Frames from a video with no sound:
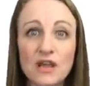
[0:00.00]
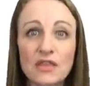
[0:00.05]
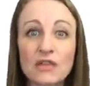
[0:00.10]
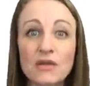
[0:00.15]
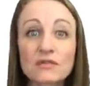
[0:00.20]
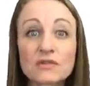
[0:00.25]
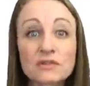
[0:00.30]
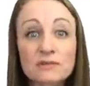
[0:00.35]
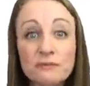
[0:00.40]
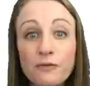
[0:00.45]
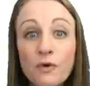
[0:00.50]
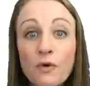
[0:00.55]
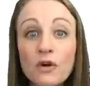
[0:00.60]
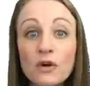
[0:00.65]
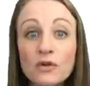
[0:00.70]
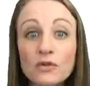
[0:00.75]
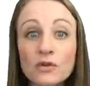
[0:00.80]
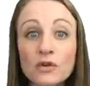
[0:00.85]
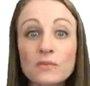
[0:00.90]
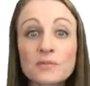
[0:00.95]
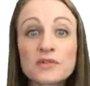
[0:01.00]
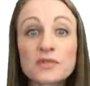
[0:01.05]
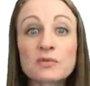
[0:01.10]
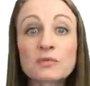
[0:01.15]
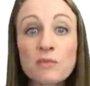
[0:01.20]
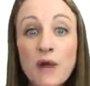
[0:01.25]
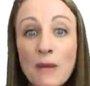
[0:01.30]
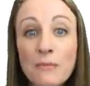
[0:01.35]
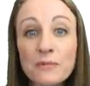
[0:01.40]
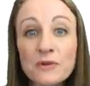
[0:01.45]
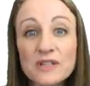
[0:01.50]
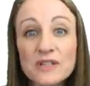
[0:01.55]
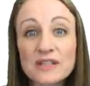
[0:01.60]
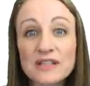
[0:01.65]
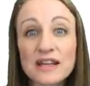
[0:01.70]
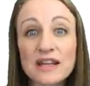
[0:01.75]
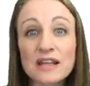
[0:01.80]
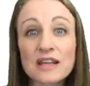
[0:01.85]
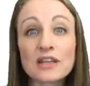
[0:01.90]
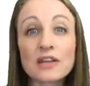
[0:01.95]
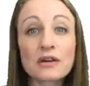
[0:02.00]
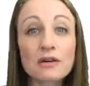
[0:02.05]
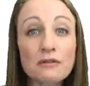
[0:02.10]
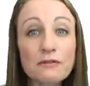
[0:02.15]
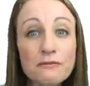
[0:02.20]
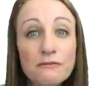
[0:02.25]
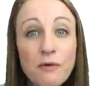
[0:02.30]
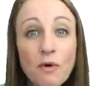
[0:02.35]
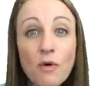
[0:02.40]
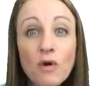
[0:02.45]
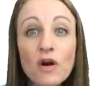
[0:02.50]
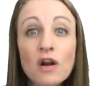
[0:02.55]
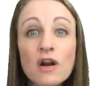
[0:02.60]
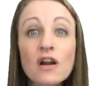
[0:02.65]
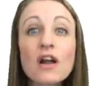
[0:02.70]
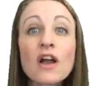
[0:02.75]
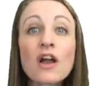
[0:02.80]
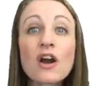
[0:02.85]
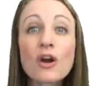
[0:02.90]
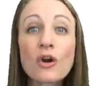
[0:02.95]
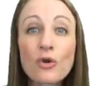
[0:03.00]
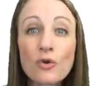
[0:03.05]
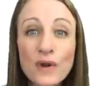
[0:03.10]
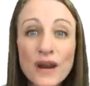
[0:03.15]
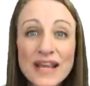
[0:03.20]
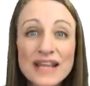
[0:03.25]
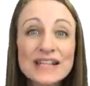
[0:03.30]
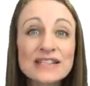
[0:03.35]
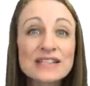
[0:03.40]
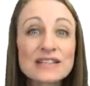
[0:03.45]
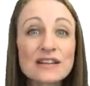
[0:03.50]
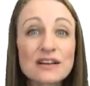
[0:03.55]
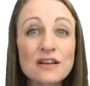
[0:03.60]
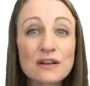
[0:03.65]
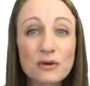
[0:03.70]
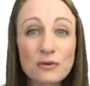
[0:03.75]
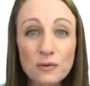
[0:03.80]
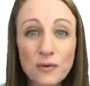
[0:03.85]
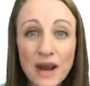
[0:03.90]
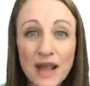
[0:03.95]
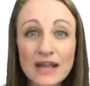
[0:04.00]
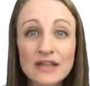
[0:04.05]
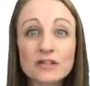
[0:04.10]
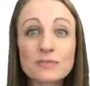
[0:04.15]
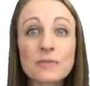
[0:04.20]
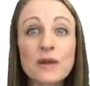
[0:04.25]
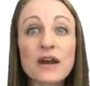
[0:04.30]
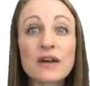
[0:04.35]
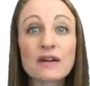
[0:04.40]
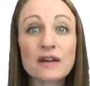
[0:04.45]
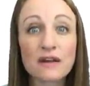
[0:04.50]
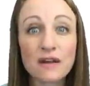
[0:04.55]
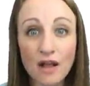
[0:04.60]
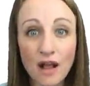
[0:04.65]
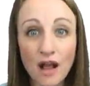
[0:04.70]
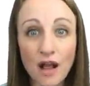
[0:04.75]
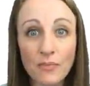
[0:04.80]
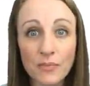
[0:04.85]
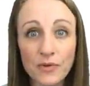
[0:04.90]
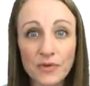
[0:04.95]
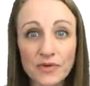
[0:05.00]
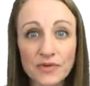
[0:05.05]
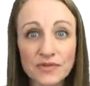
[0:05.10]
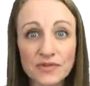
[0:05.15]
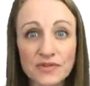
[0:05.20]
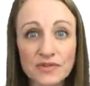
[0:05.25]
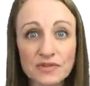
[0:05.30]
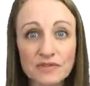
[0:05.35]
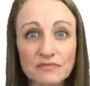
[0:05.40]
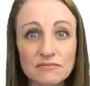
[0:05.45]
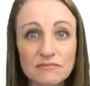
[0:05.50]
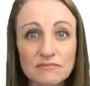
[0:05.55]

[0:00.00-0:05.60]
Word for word: those four groups representing your four great grandparent couples.